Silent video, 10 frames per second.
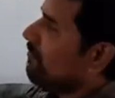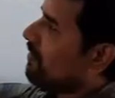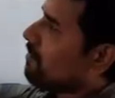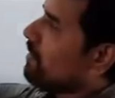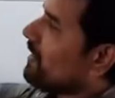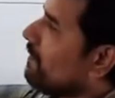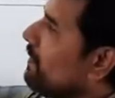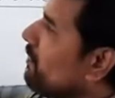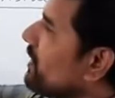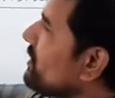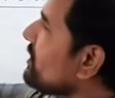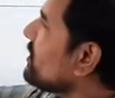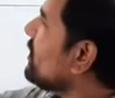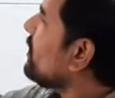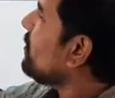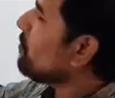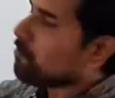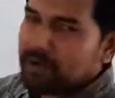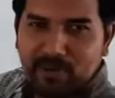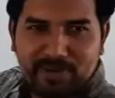fermented beverages,
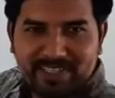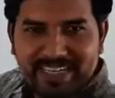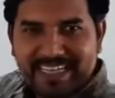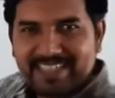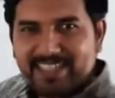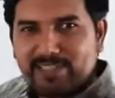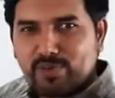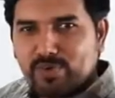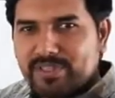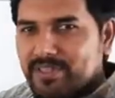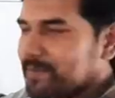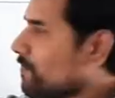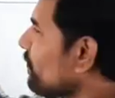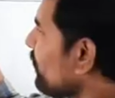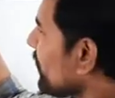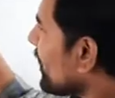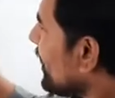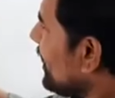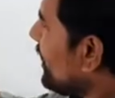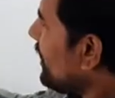brewer's yeast is used,
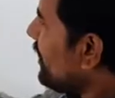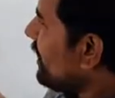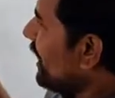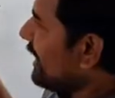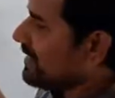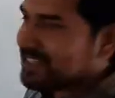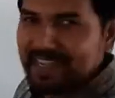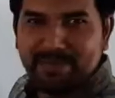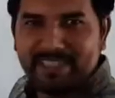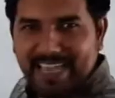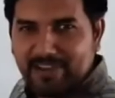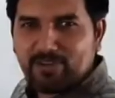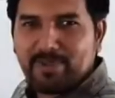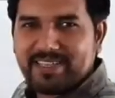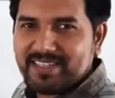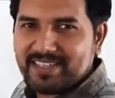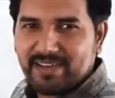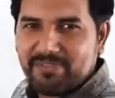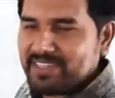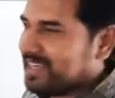and its name is Saccharomyces
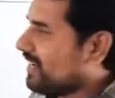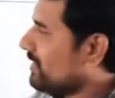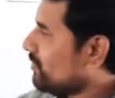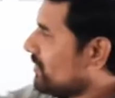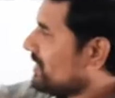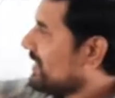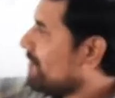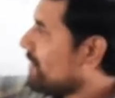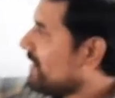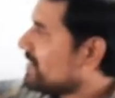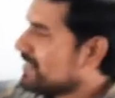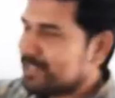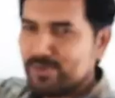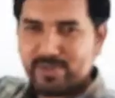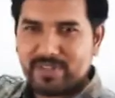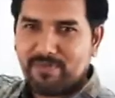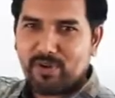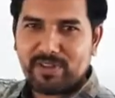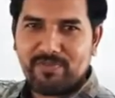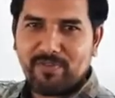cerevisiae. So the same yeast is used
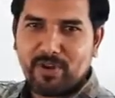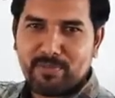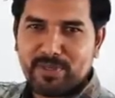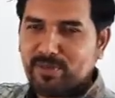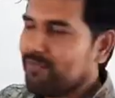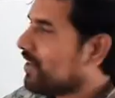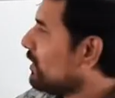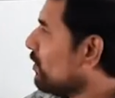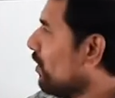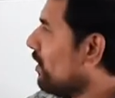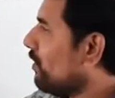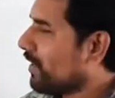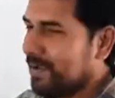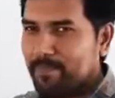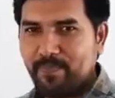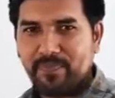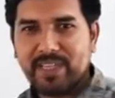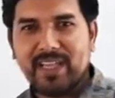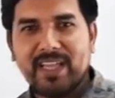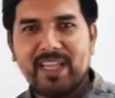for the formation of ethanol. Okay.
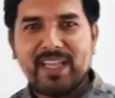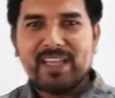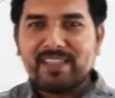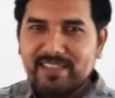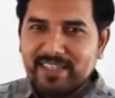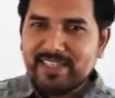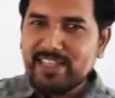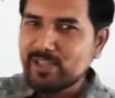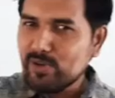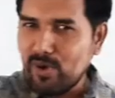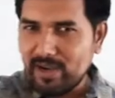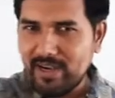This ethanol,